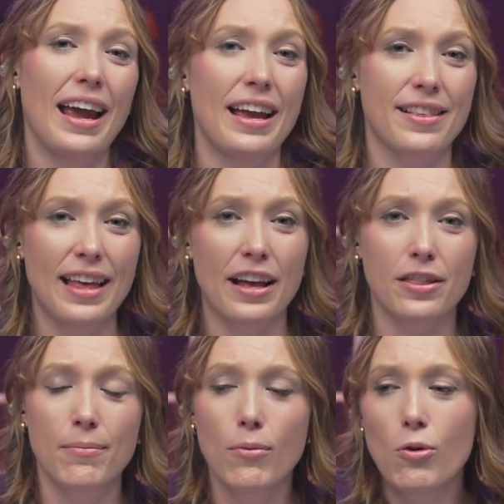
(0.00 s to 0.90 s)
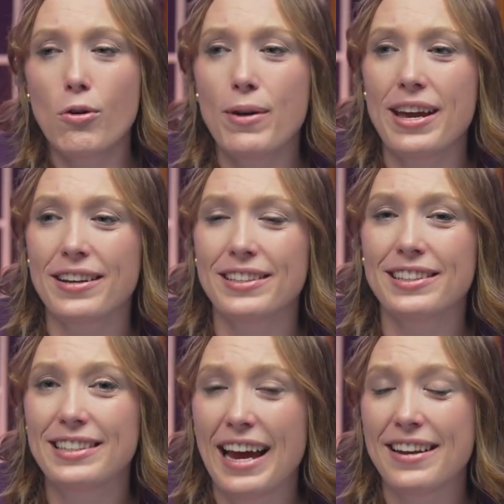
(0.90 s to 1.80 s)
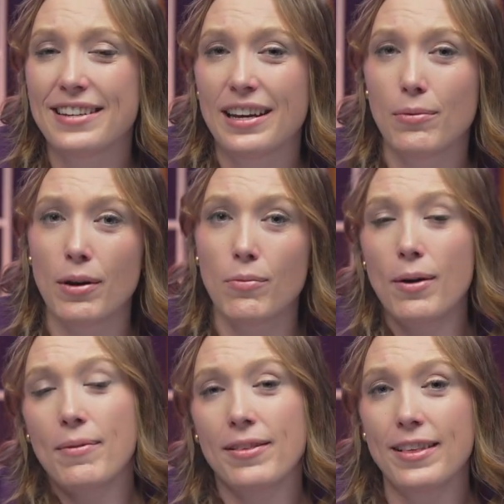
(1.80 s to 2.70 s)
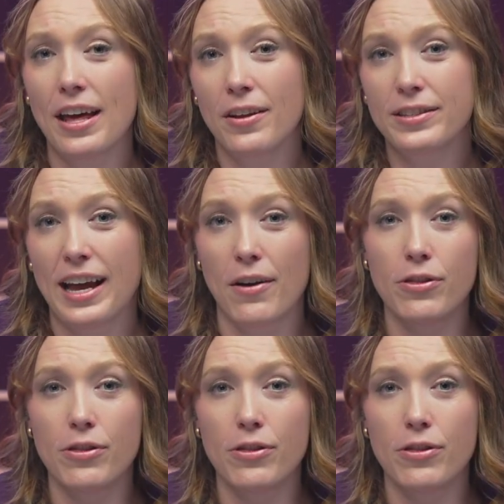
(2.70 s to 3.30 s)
is that the more we extend it when women settle down,